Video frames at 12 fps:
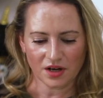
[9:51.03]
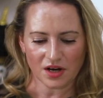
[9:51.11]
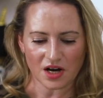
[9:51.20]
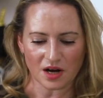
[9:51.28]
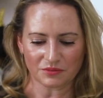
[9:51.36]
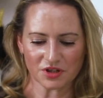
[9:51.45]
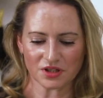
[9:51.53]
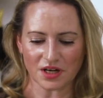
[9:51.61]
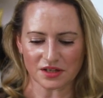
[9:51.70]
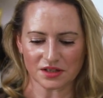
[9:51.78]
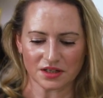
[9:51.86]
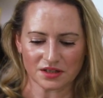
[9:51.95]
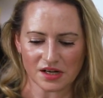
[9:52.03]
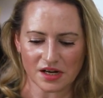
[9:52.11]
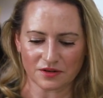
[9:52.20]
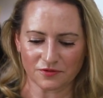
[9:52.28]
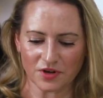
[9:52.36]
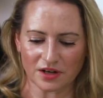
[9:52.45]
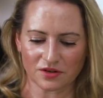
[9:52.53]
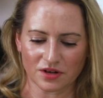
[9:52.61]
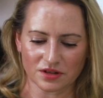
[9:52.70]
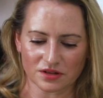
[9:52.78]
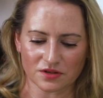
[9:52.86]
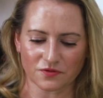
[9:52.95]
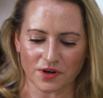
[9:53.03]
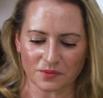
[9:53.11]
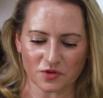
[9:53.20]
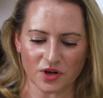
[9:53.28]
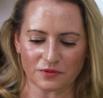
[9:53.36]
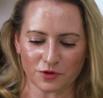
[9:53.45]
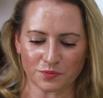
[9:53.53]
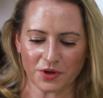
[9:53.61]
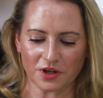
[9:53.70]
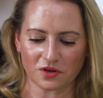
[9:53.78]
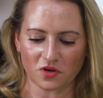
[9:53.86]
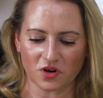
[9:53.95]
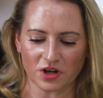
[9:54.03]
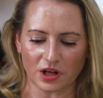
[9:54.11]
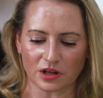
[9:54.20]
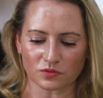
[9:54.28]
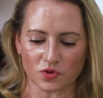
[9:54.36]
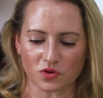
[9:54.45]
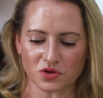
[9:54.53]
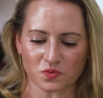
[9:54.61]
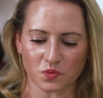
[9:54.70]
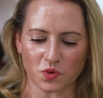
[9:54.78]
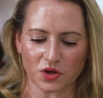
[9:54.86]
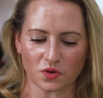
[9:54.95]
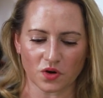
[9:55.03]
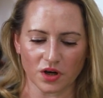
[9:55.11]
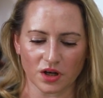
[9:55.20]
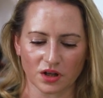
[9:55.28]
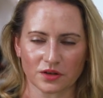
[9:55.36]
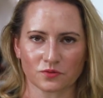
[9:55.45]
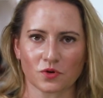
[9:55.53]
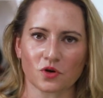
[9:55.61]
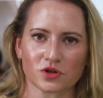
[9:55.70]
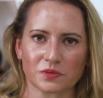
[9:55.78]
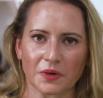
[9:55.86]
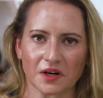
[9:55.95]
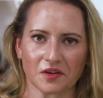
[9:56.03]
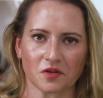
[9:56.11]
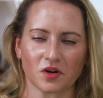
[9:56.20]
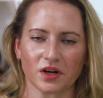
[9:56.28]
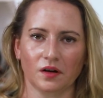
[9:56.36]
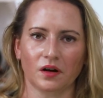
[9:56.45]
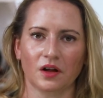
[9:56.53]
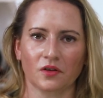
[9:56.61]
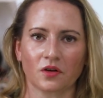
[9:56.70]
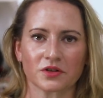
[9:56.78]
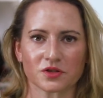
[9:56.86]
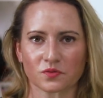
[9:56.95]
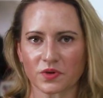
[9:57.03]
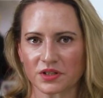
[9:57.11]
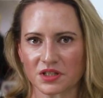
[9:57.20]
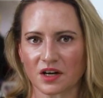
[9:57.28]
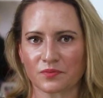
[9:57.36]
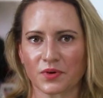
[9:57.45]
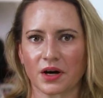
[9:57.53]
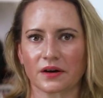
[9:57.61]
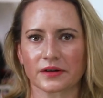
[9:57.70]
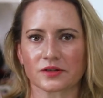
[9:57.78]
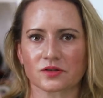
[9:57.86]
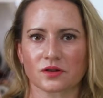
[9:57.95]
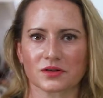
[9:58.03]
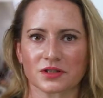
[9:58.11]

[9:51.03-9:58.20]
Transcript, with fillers: Um, this does contain fragrance from grapefruit peel oil, rosewood oil, and rosemary oil, although it's a rinse off product, so